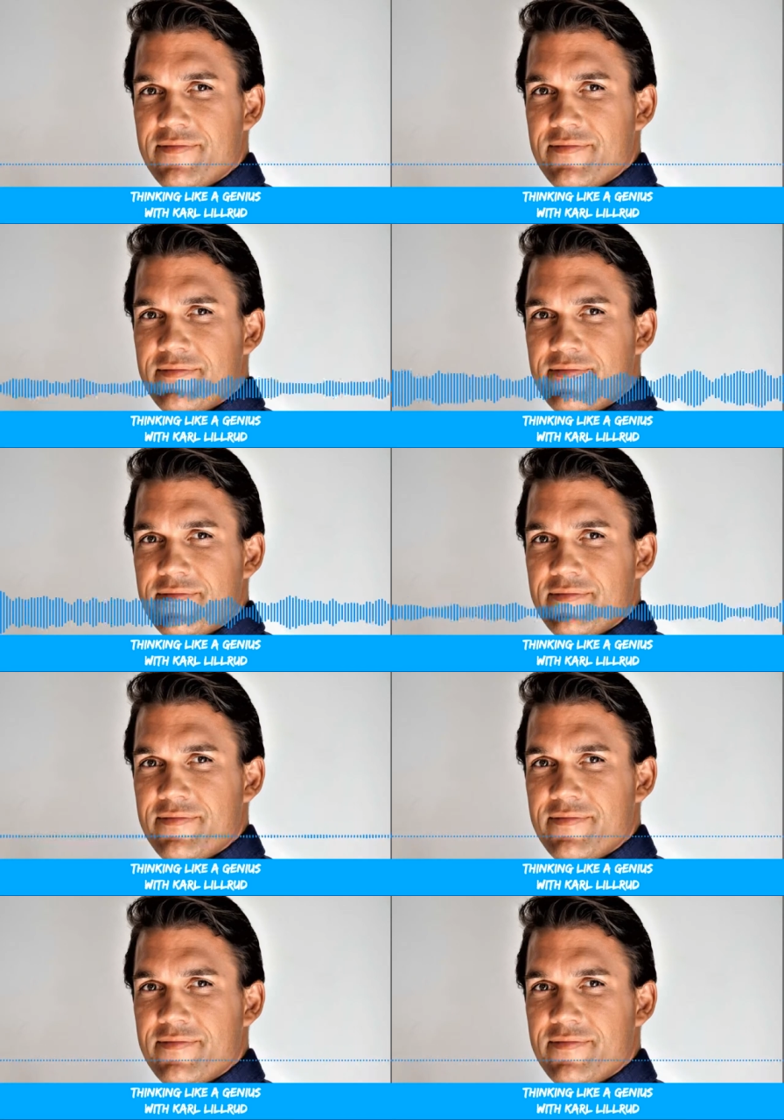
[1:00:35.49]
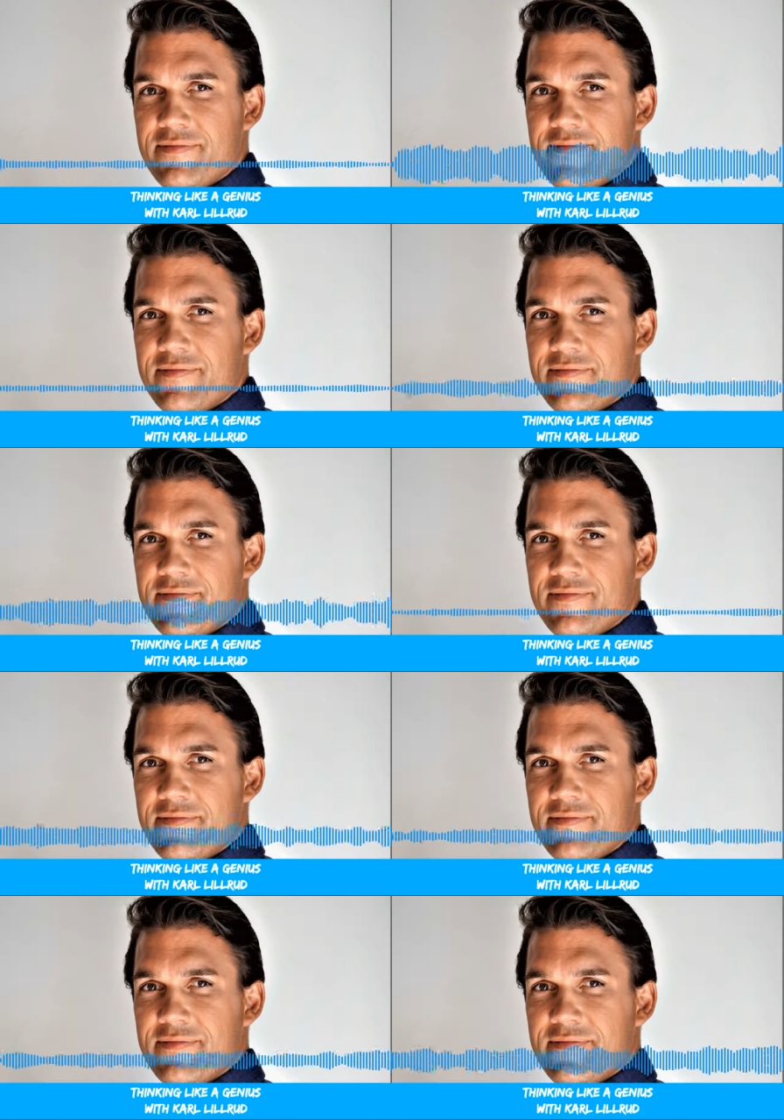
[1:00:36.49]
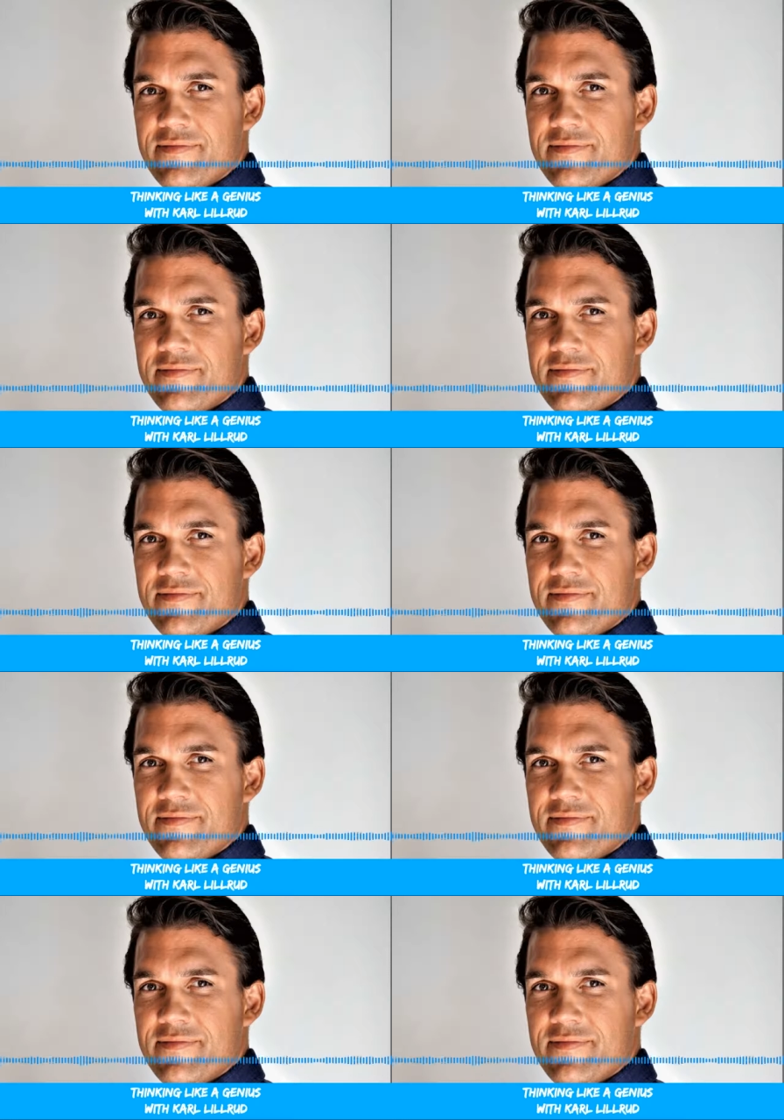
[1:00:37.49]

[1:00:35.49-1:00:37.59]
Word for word: uh, were holding me back.